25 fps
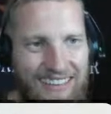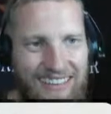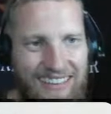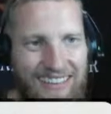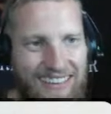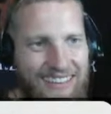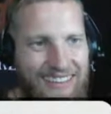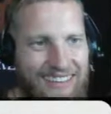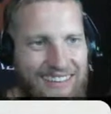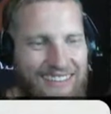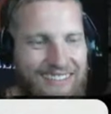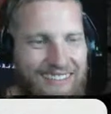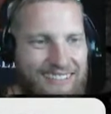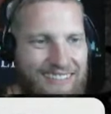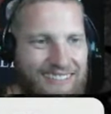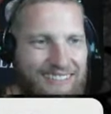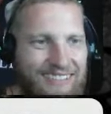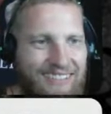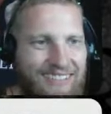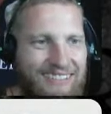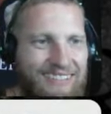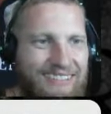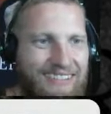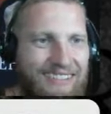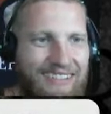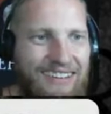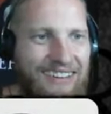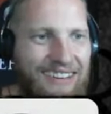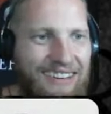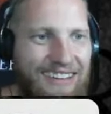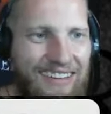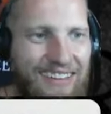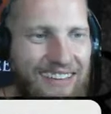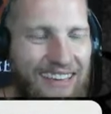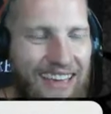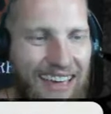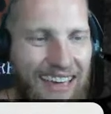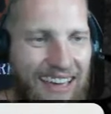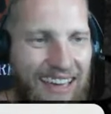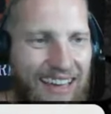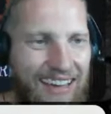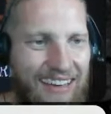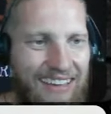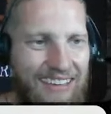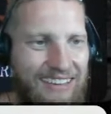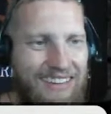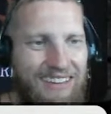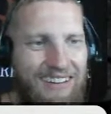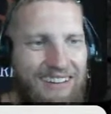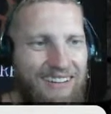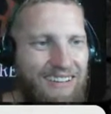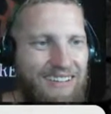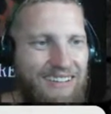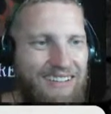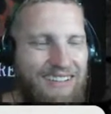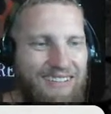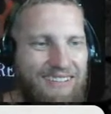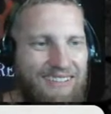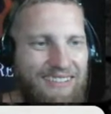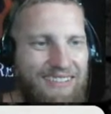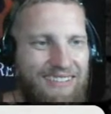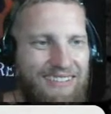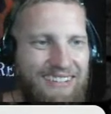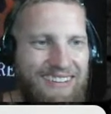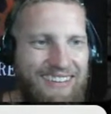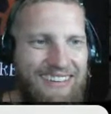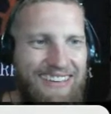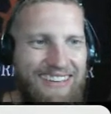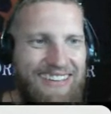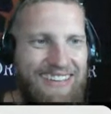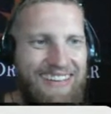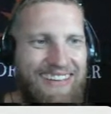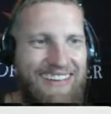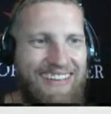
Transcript: too wide. Oh no, I've hit terrain.